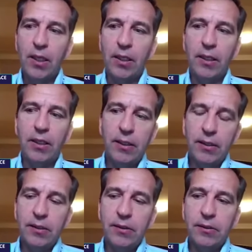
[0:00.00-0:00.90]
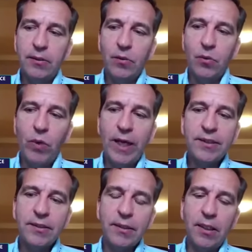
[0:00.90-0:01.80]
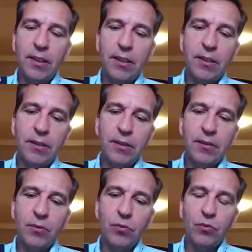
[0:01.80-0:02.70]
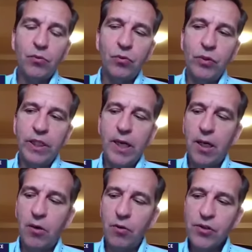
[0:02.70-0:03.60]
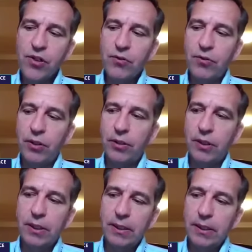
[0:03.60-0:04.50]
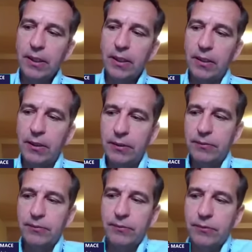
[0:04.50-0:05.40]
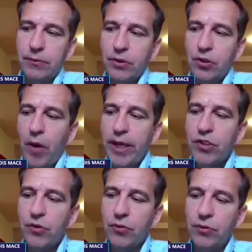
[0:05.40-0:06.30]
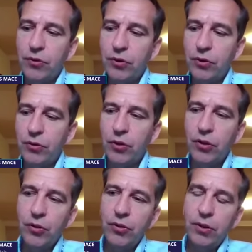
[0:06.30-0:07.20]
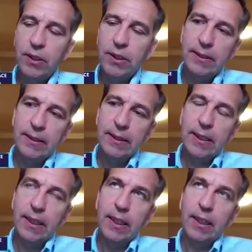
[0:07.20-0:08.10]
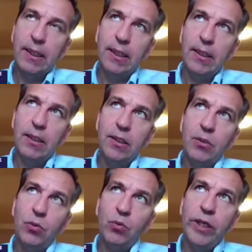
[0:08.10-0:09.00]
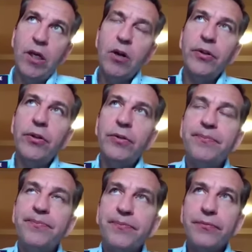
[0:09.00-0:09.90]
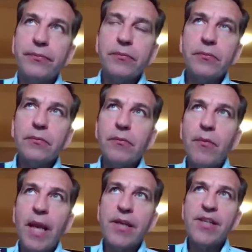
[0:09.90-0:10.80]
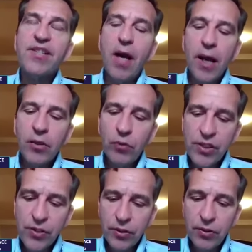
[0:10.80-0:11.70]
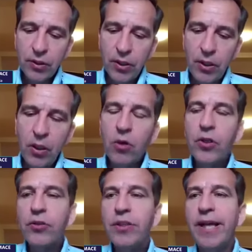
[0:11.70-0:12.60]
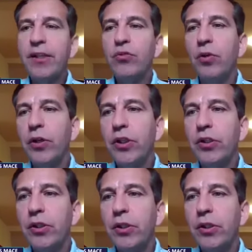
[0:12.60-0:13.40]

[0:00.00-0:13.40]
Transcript: Uh, what uh, we are also uh, um, trying to, to, to do, uh, we're going to sign with a local network,